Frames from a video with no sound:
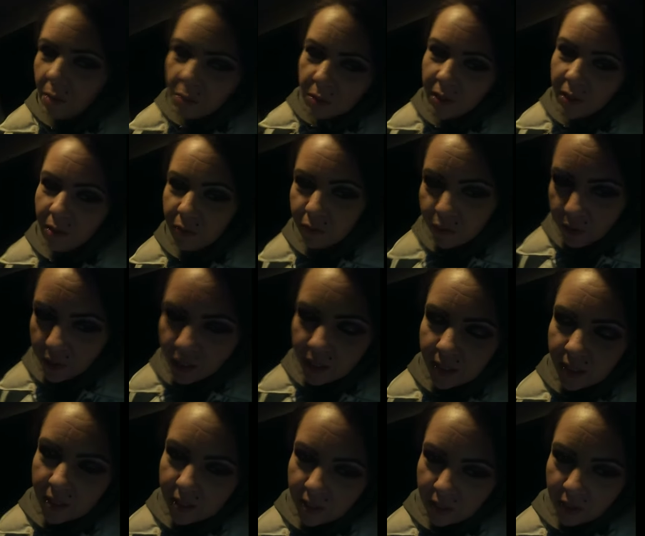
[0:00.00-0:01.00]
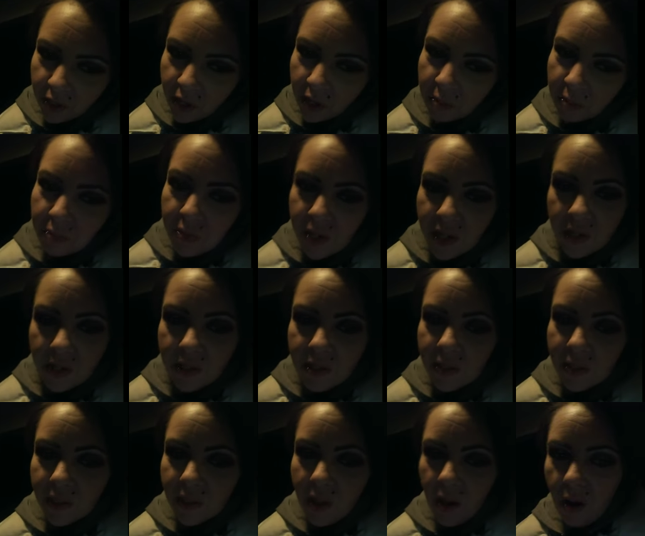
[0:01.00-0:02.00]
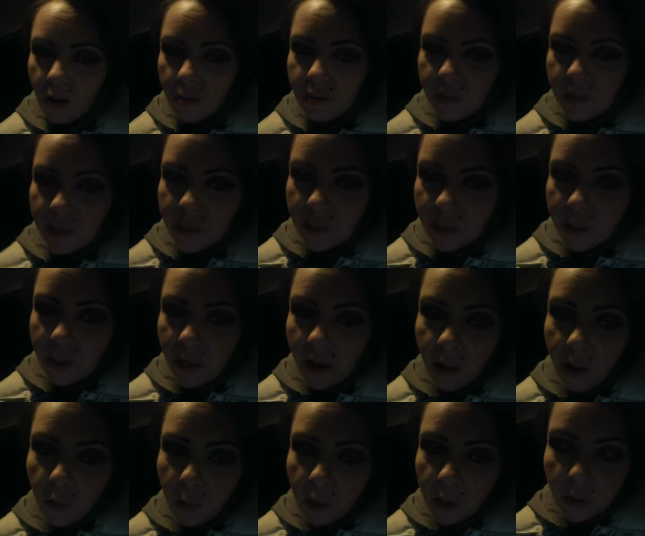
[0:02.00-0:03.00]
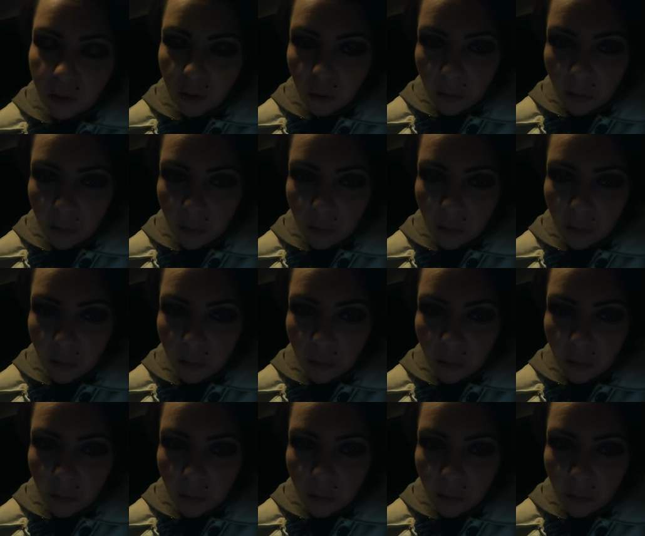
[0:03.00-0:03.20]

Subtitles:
I would love for you guys to stick around because obviously I want to